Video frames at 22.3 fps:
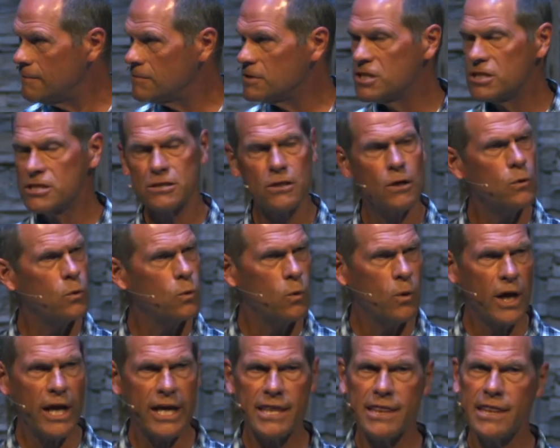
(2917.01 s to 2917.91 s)
Just
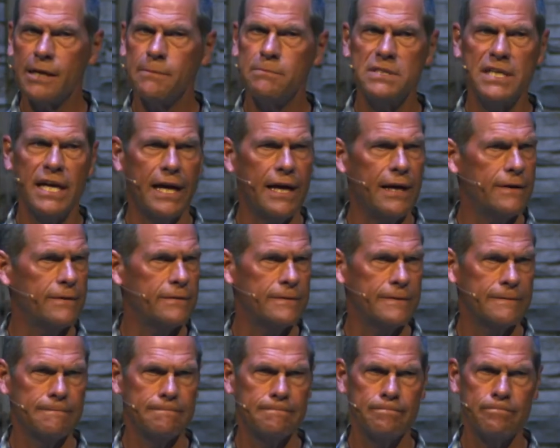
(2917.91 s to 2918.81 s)
write them down.
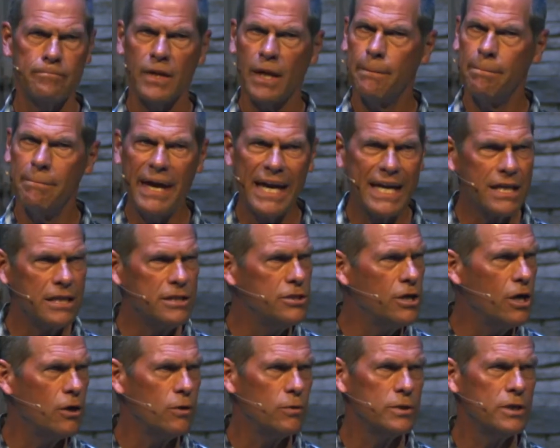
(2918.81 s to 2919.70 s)
Make a
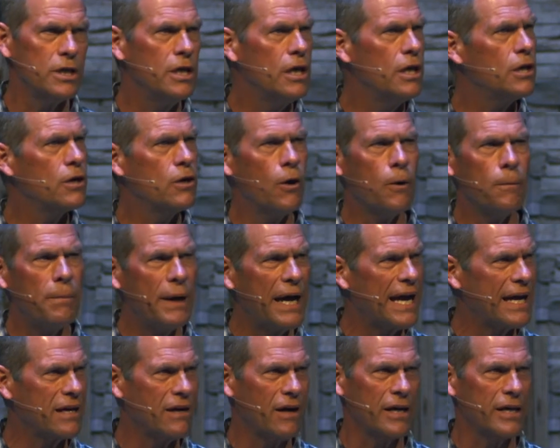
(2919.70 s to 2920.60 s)
note. Go
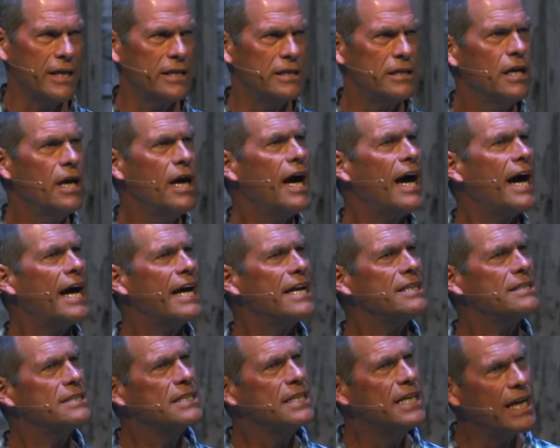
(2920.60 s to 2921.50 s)
back on it. I
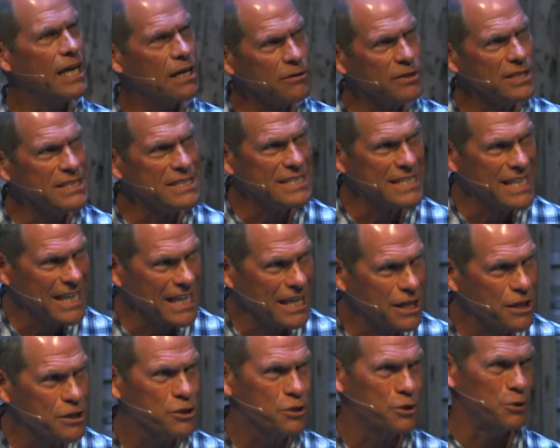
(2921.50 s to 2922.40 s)

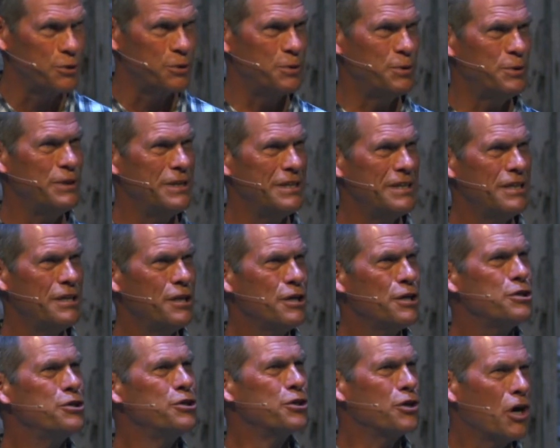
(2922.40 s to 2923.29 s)
guarantee you,
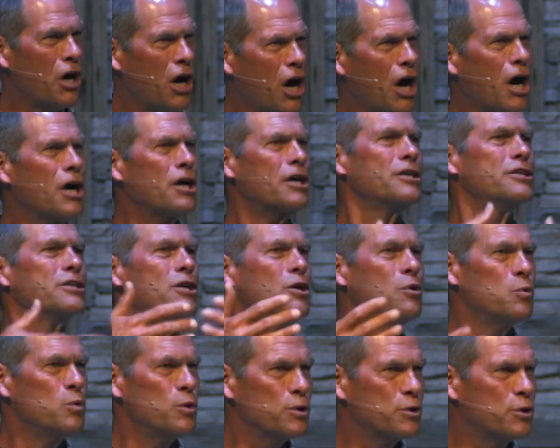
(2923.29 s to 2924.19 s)
your heart
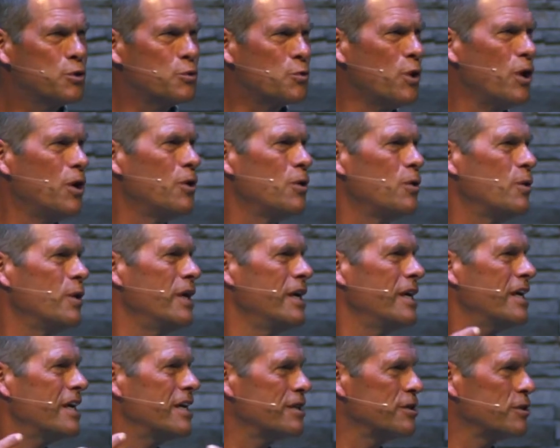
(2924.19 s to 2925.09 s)
will grow
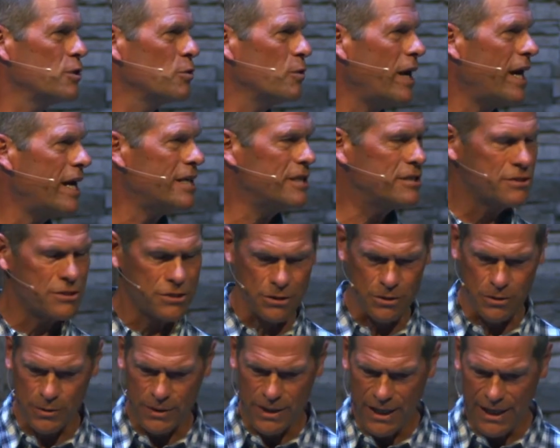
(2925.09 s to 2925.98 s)
in
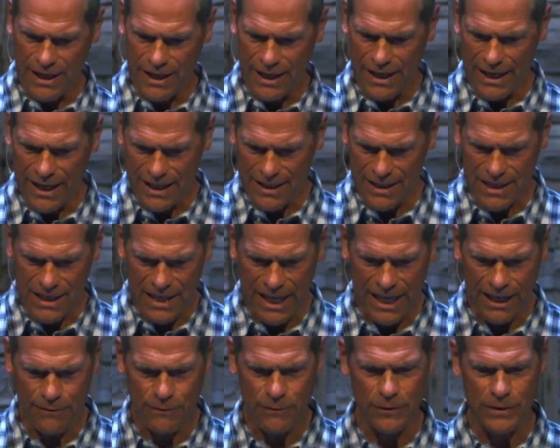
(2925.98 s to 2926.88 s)
gratitude and
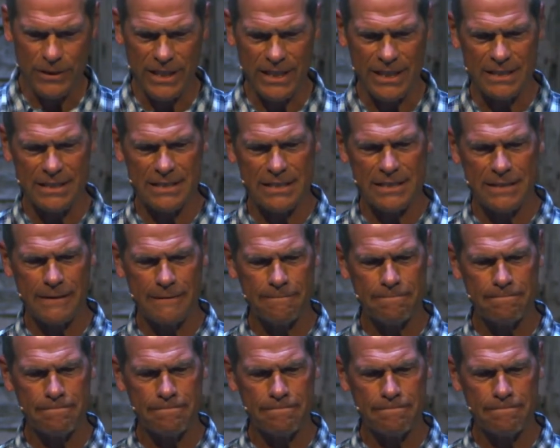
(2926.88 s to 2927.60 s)
thankfulness.